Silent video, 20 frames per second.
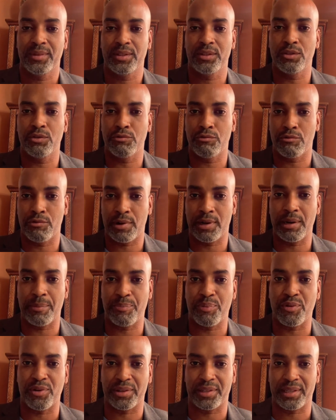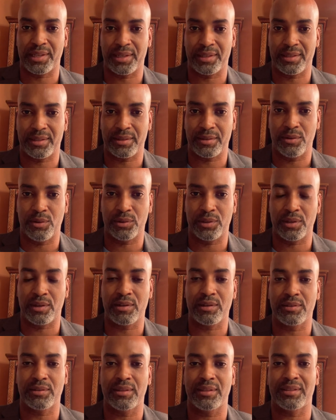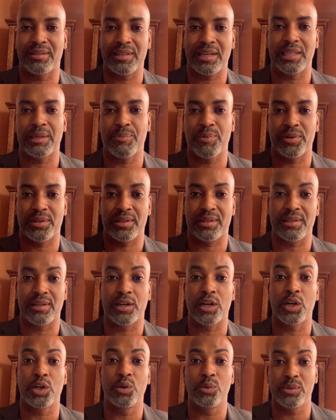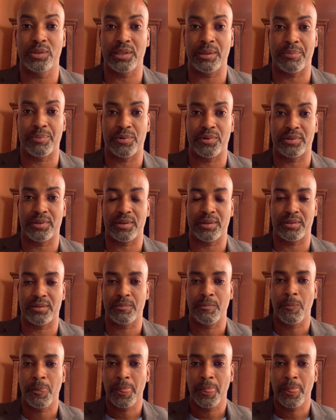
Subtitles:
to run a process, or to start the process and close the process.